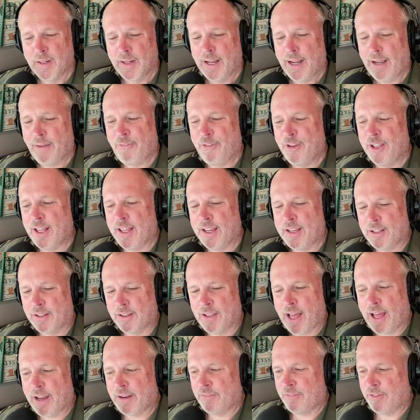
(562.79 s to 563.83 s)
I feel like a
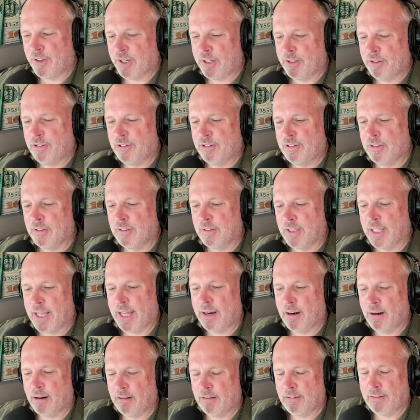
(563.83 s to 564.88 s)
lot of us
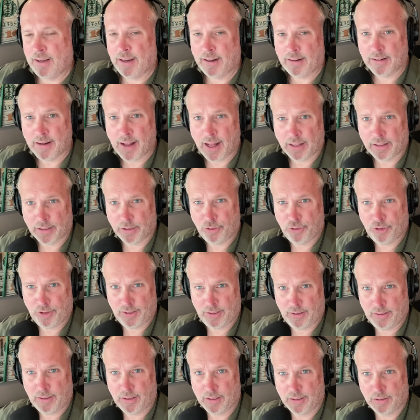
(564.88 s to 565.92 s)
let our
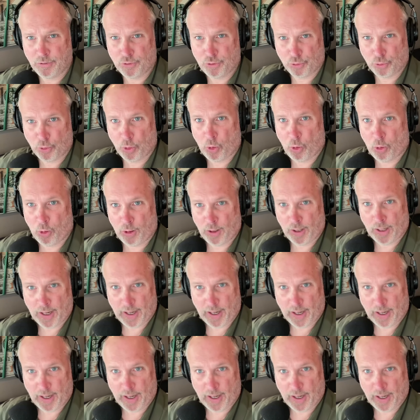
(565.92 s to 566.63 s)
technology control